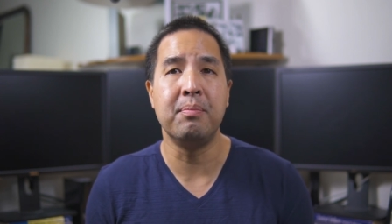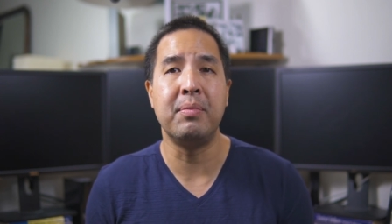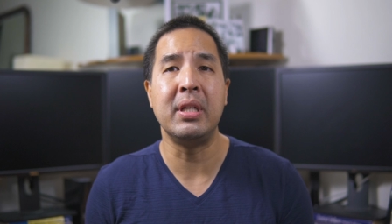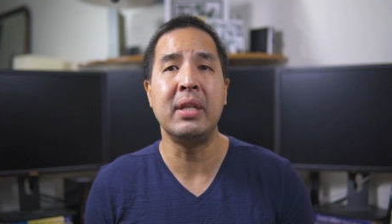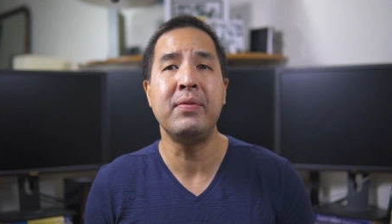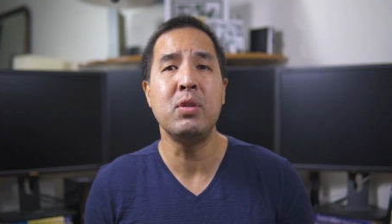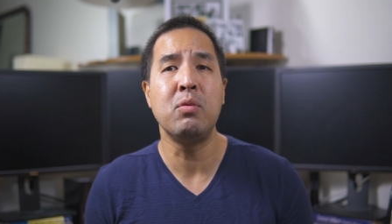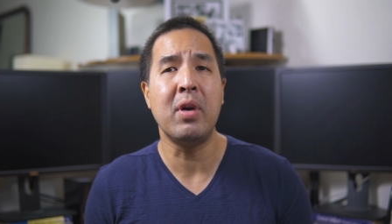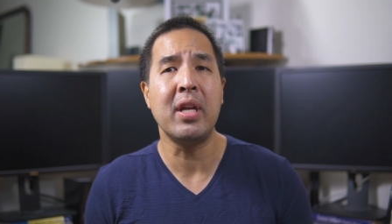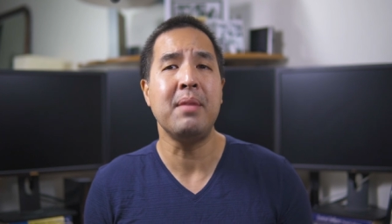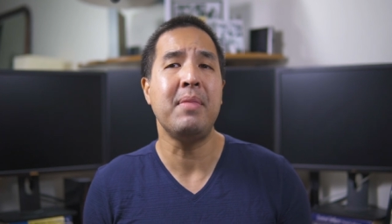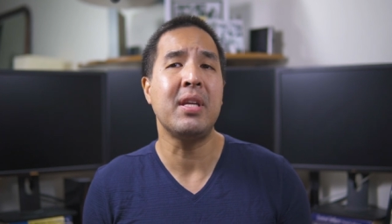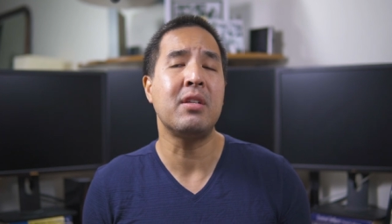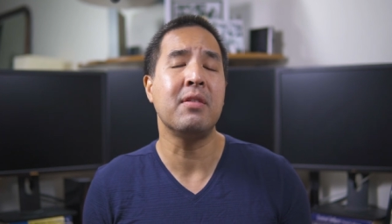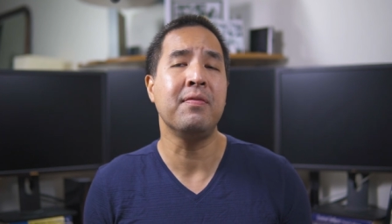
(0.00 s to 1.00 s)
But if you want to
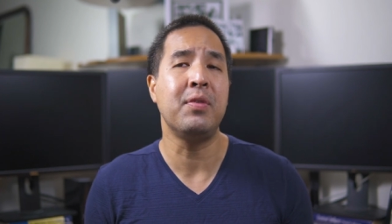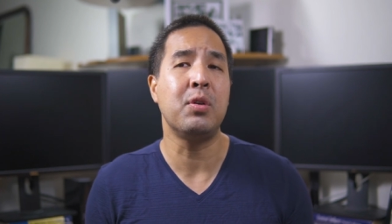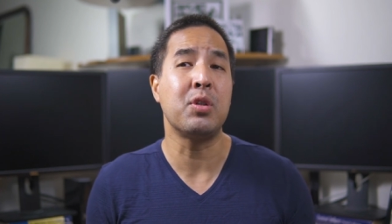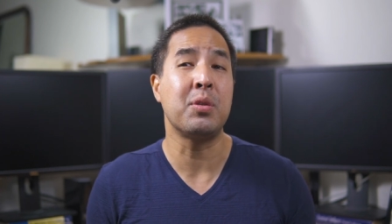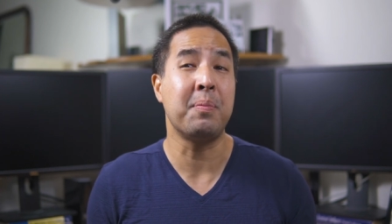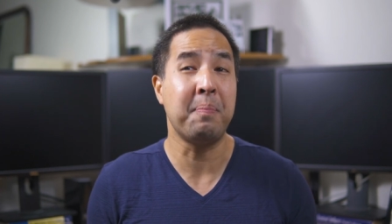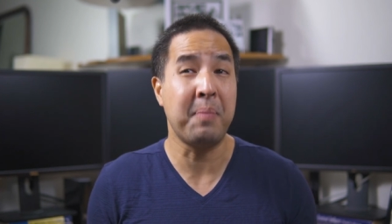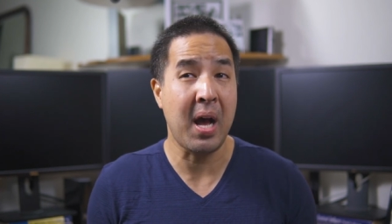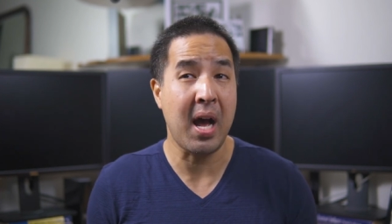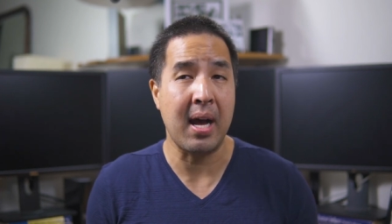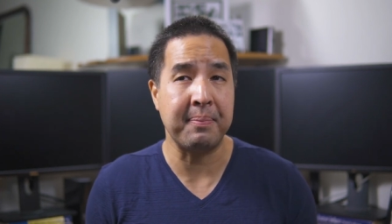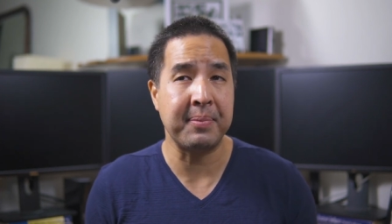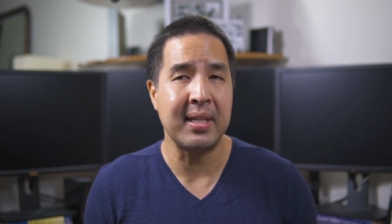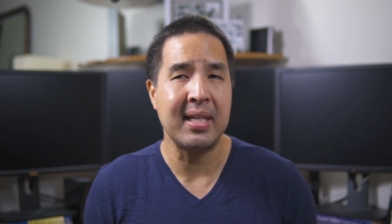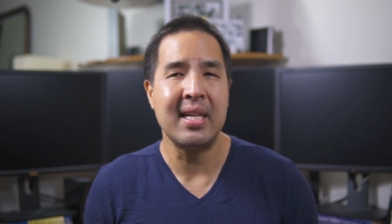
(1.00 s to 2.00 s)
make your photos
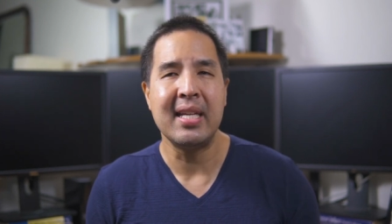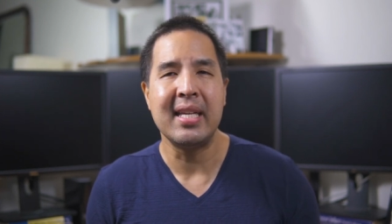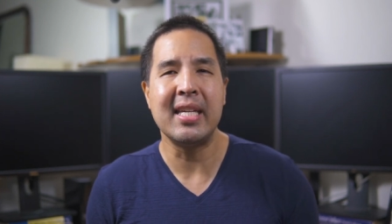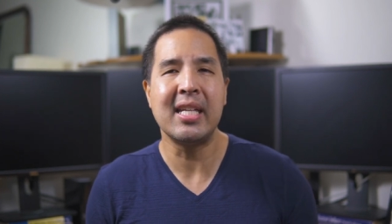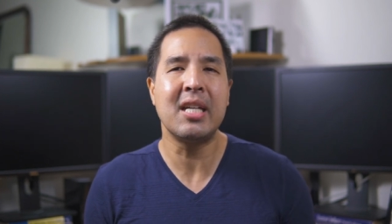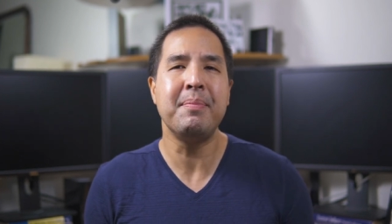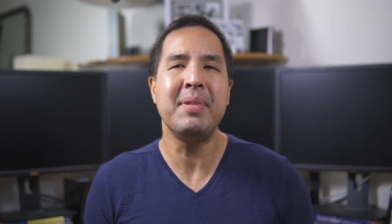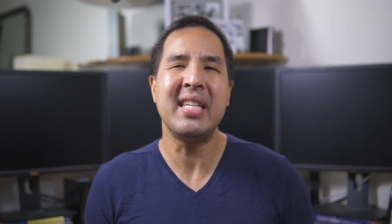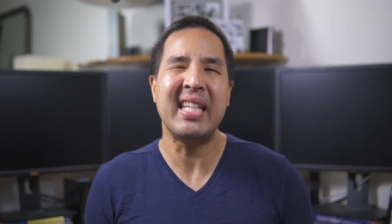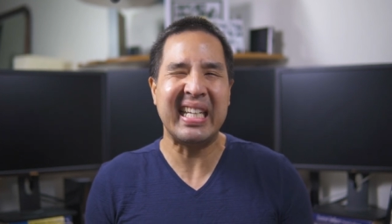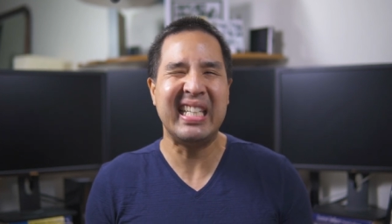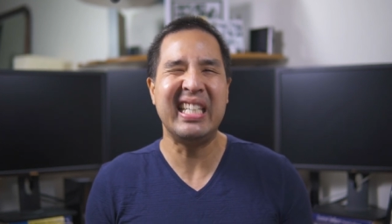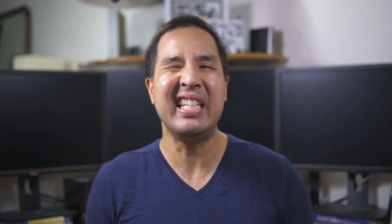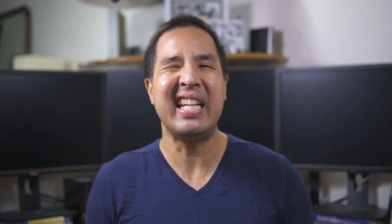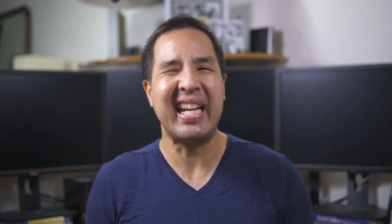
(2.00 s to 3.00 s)
pop, it could be a
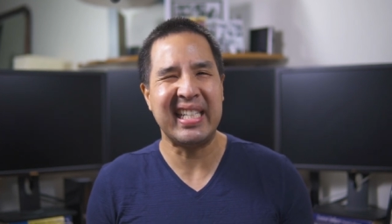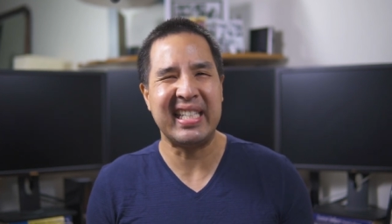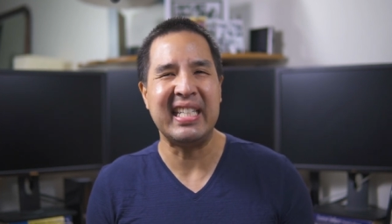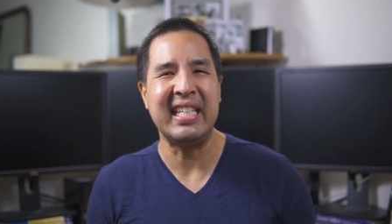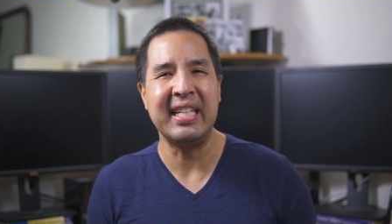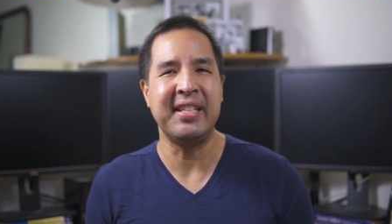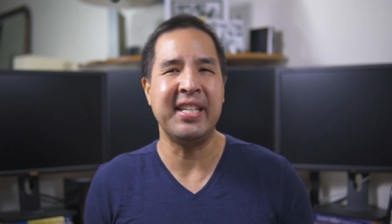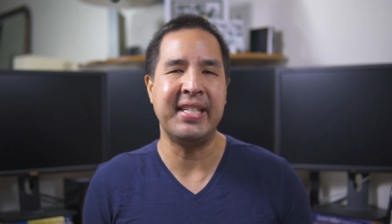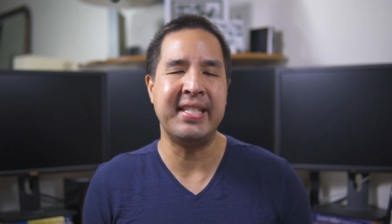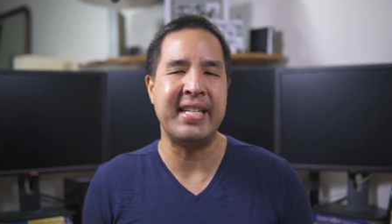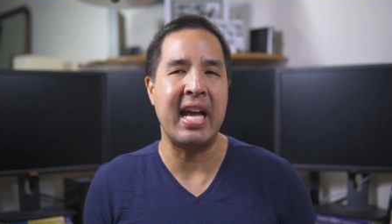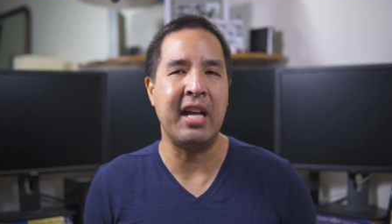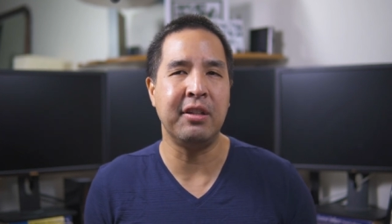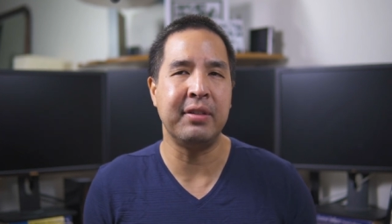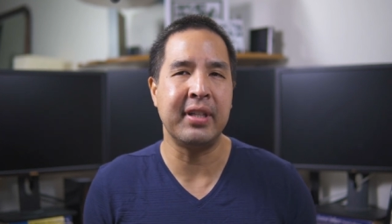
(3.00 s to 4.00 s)
good idea to
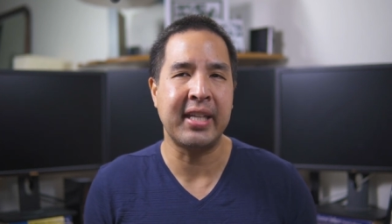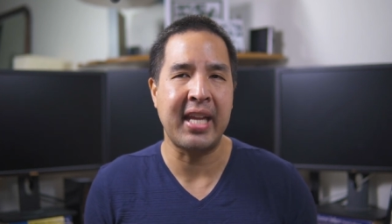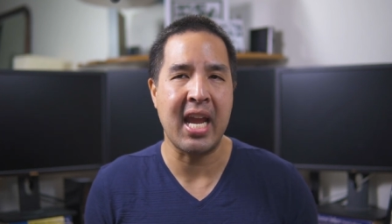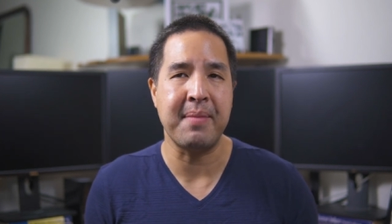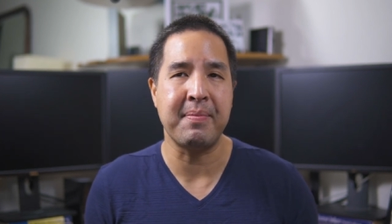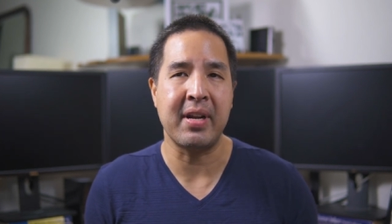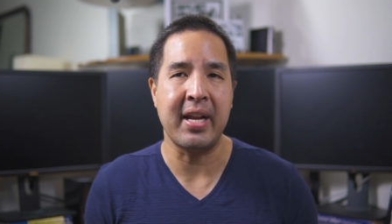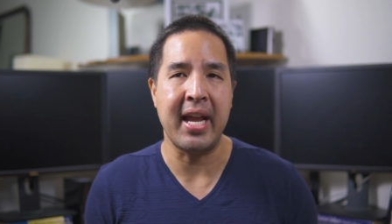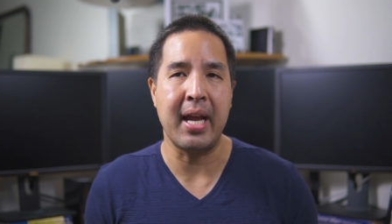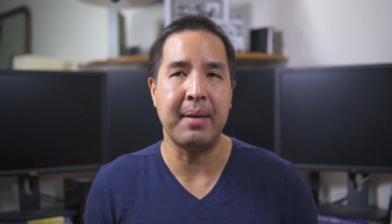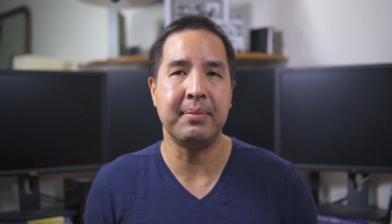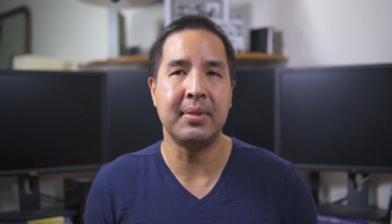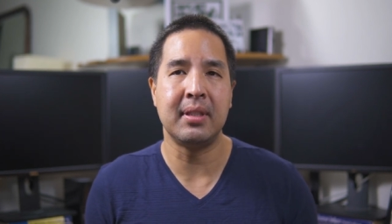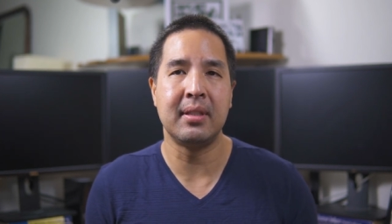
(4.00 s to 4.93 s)
download a camera app.